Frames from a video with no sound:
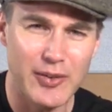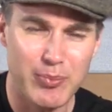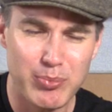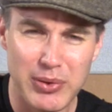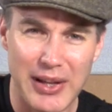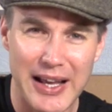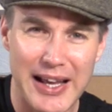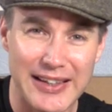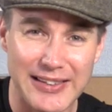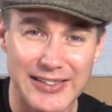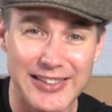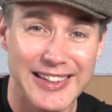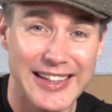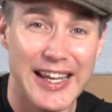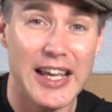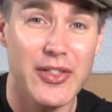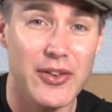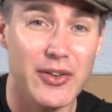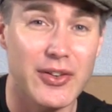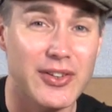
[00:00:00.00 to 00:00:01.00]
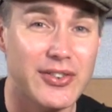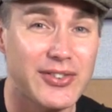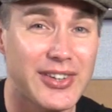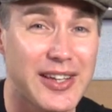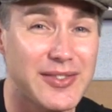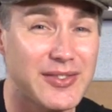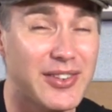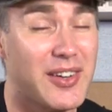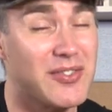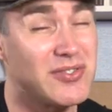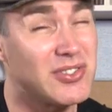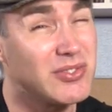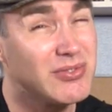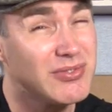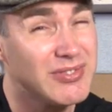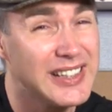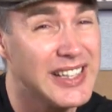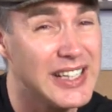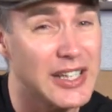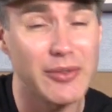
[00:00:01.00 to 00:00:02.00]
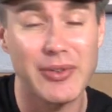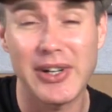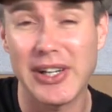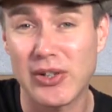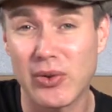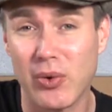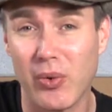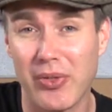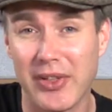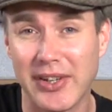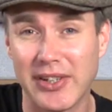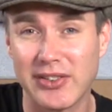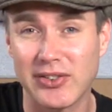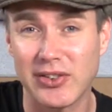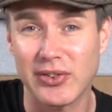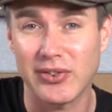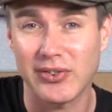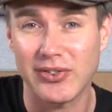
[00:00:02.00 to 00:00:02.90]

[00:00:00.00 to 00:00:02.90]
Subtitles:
playing together at the same time, it's a really, really cool thing to do.